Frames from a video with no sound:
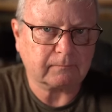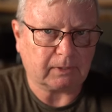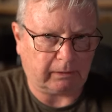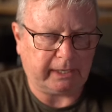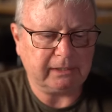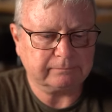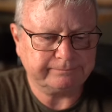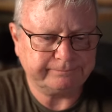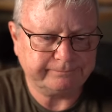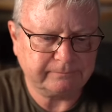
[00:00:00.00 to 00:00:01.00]
Okay?
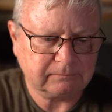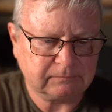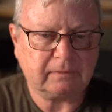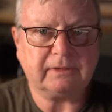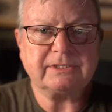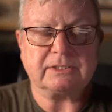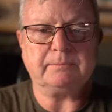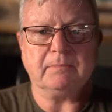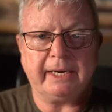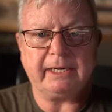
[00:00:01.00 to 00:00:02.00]
This is
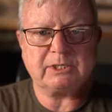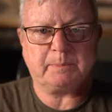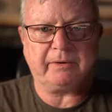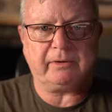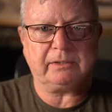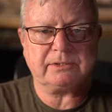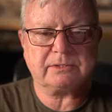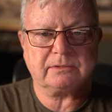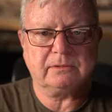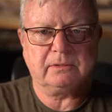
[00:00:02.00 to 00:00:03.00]
my
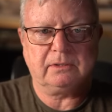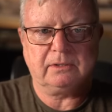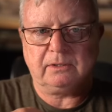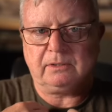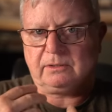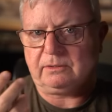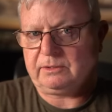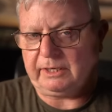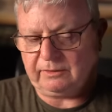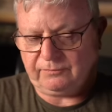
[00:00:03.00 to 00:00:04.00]
experience.
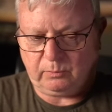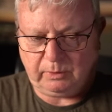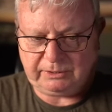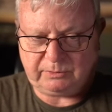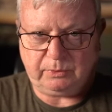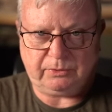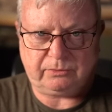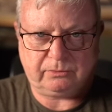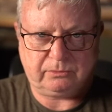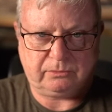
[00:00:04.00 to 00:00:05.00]
Take it for what it's worth.
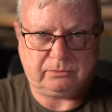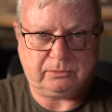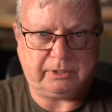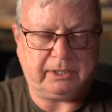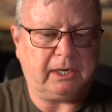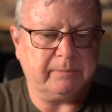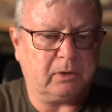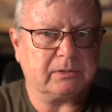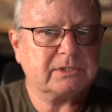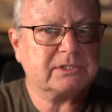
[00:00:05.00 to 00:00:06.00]
Okay? I'm
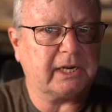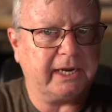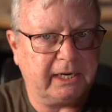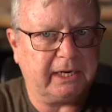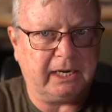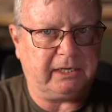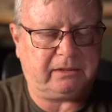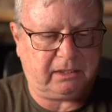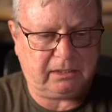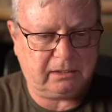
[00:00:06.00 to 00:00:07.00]
not saying
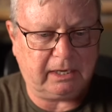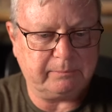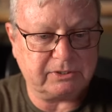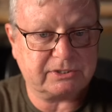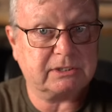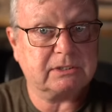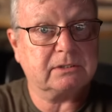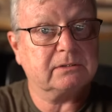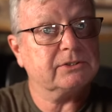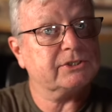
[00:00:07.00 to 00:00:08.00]
anything. I'm just
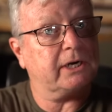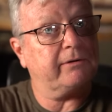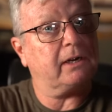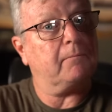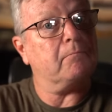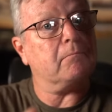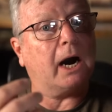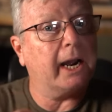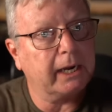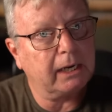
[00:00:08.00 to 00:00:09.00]
sharing
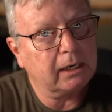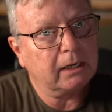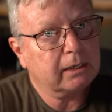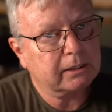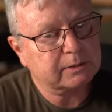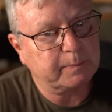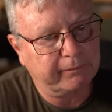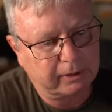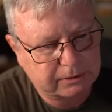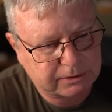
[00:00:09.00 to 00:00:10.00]
my
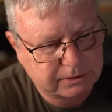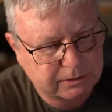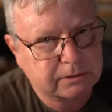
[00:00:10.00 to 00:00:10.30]
experience.